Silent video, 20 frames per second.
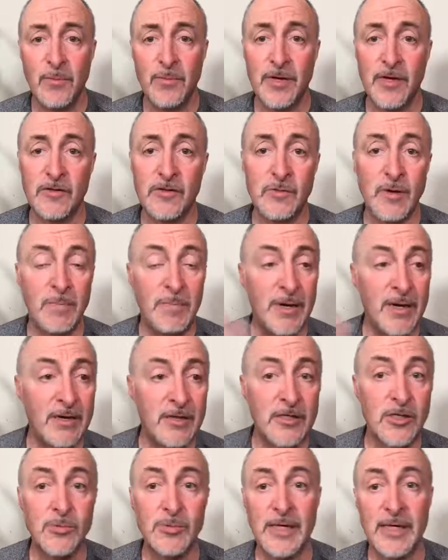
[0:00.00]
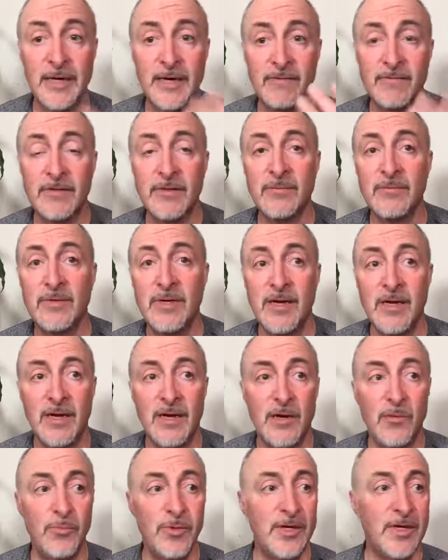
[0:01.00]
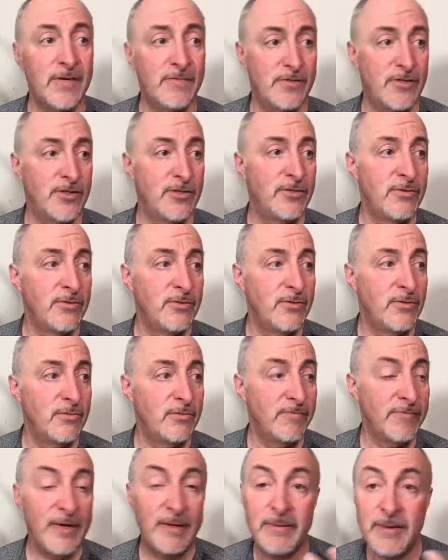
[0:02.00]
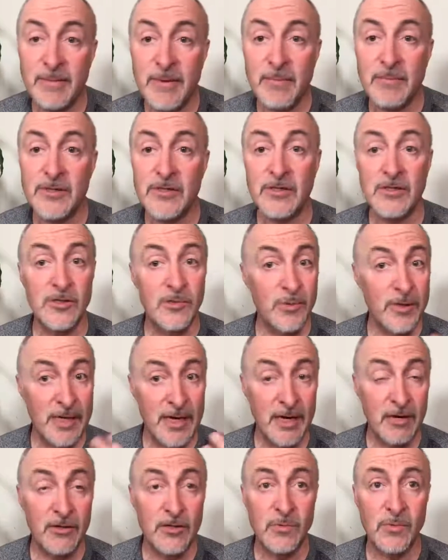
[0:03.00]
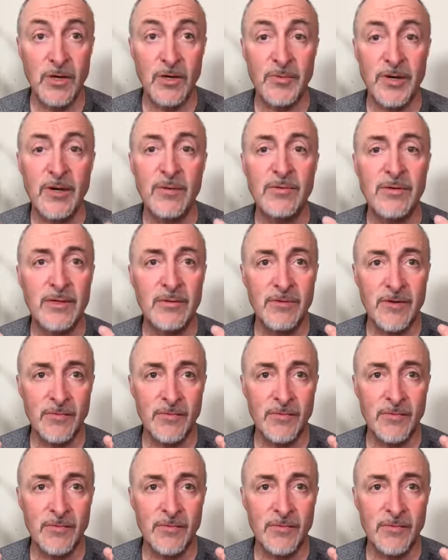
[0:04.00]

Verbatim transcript: We give to our partners because we love them we give to family members because we care as well. We don't.